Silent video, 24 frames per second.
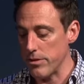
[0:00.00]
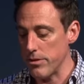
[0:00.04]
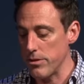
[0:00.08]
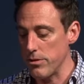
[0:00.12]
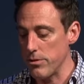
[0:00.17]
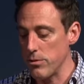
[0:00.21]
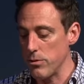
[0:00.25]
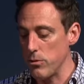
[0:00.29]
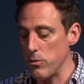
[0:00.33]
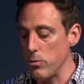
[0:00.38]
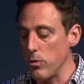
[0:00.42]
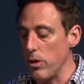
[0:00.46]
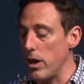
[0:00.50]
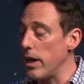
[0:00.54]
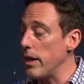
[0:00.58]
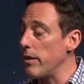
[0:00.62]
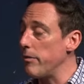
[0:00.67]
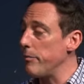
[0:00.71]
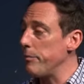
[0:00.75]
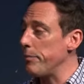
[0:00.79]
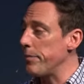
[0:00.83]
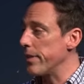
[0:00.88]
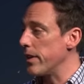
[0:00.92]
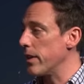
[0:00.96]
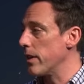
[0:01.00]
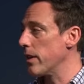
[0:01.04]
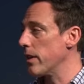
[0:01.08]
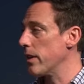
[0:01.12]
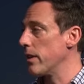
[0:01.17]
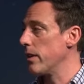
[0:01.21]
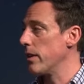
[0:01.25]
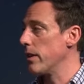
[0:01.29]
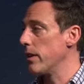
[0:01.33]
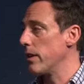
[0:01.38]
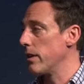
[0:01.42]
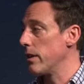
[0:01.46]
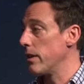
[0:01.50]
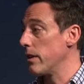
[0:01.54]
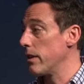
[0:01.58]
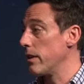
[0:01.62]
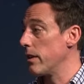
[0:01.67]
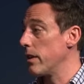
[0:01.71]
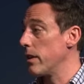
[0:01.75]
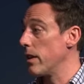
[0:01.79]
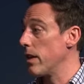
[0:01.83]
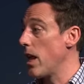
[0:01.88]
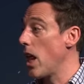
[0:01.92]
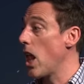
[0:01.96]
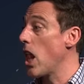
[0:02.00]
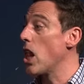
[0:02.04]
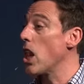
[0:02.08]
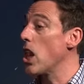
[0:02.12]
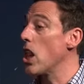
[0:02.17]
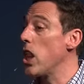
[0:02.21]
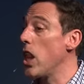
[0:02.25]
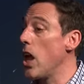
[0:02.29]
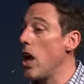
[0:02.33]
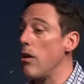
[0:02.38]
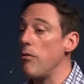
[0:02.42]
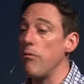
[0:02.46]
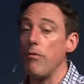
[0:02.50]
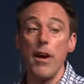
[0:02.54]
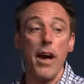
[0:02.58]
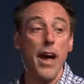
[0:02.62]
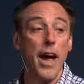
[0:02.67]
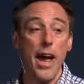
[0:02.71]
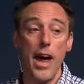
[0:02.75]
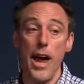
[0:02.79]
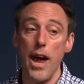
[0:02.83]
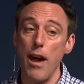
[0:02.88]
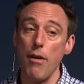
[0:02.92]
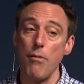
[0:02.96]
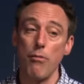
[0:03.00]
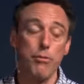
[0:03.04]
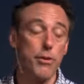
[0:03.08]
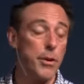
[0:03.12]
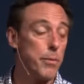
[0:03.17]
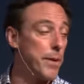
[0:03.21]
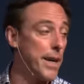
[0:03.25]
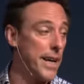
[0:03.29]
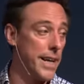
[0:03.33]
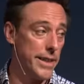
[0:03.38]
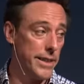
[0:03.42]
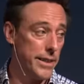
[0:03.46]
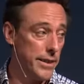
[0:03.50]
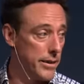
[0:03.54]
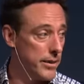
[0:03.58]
to do what? Love everybody.